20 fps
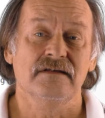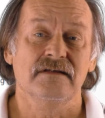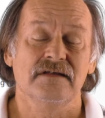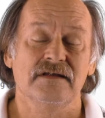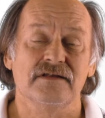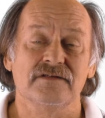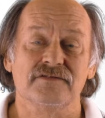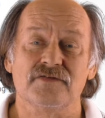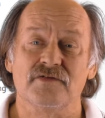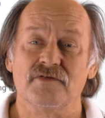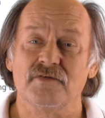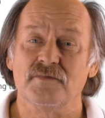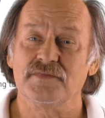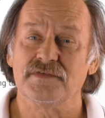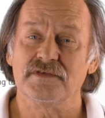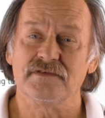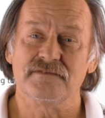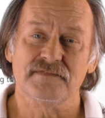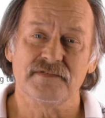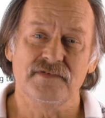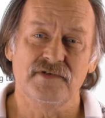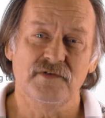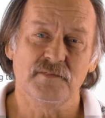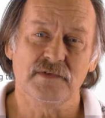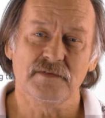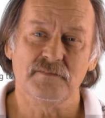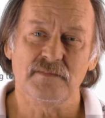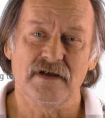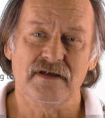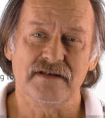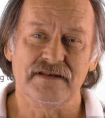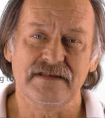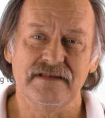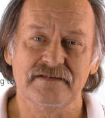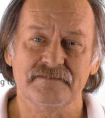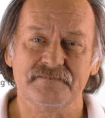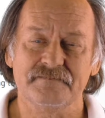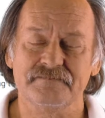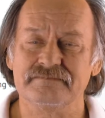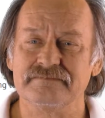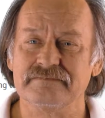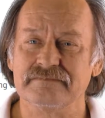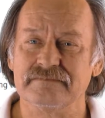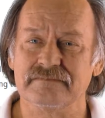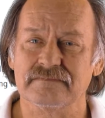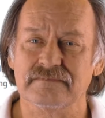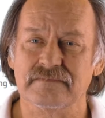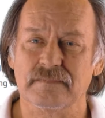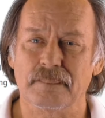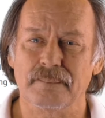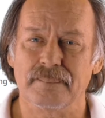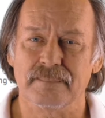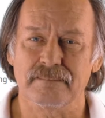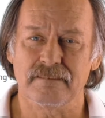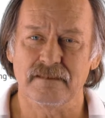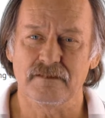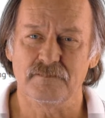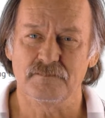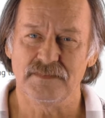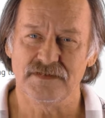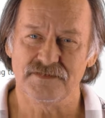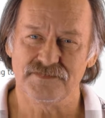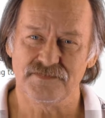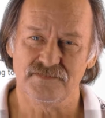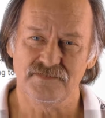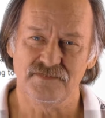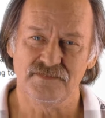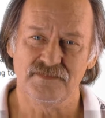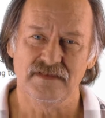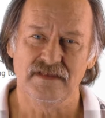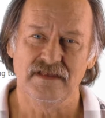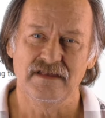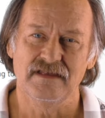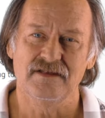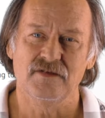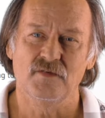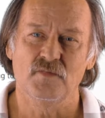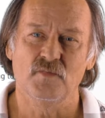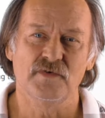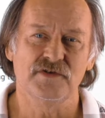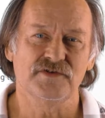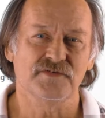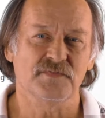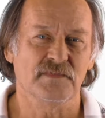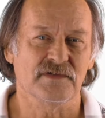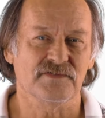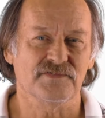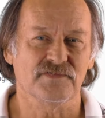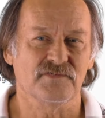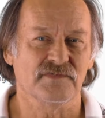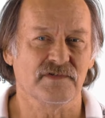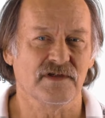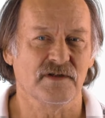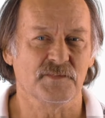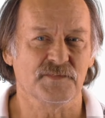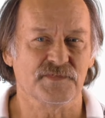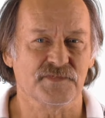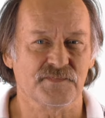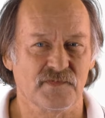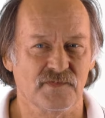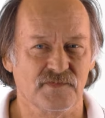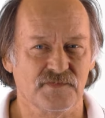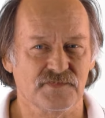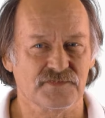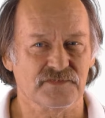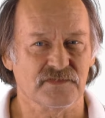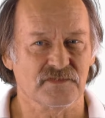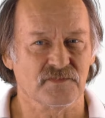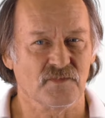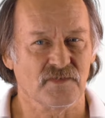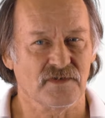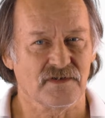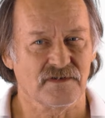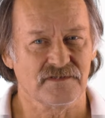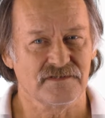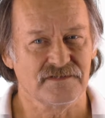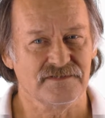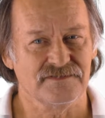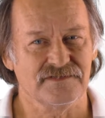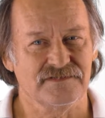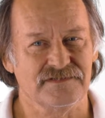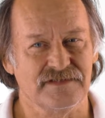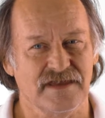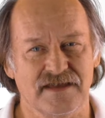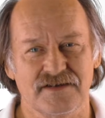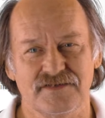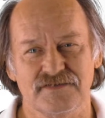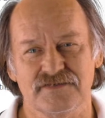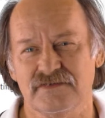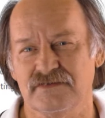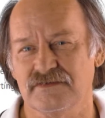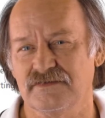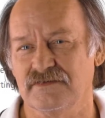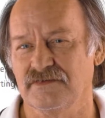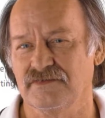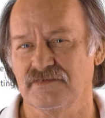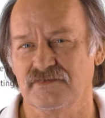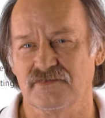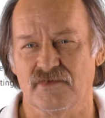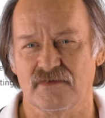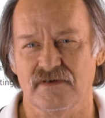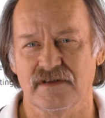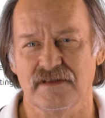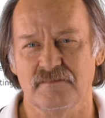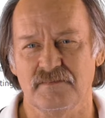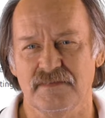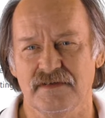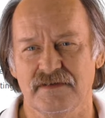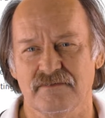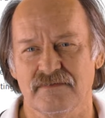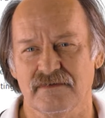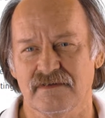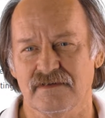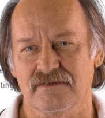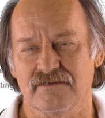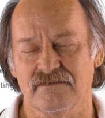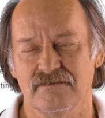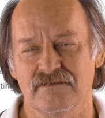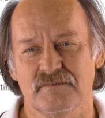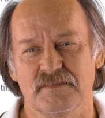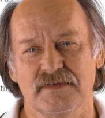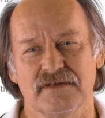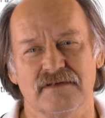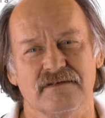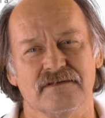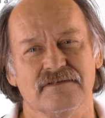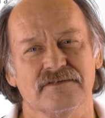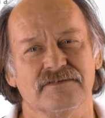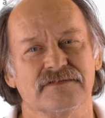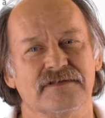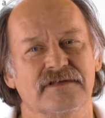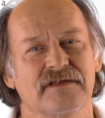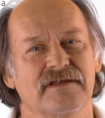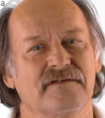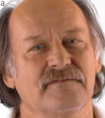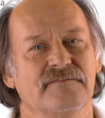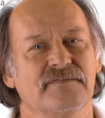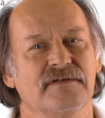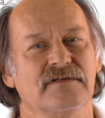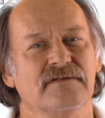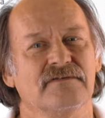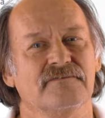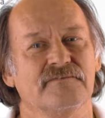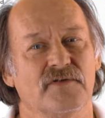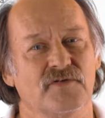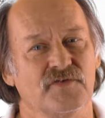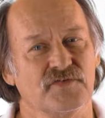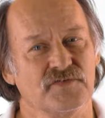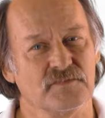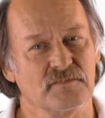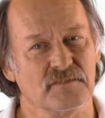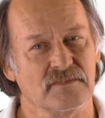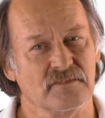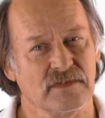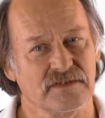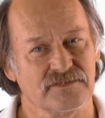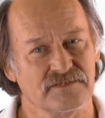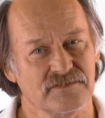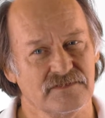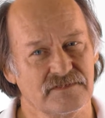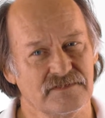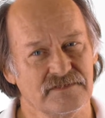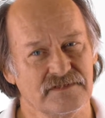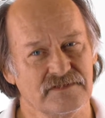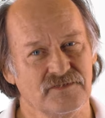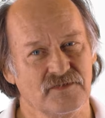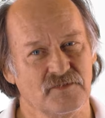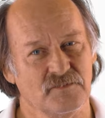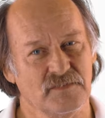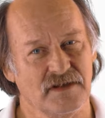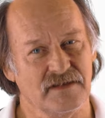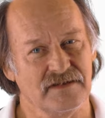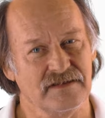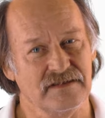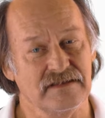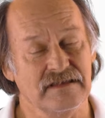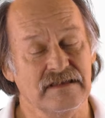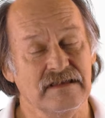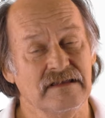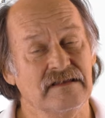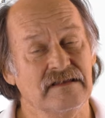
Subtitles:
in terms of a human body, the muscle, which muscle comes first and where it is attached is extremely critical, because if a first muscle in your body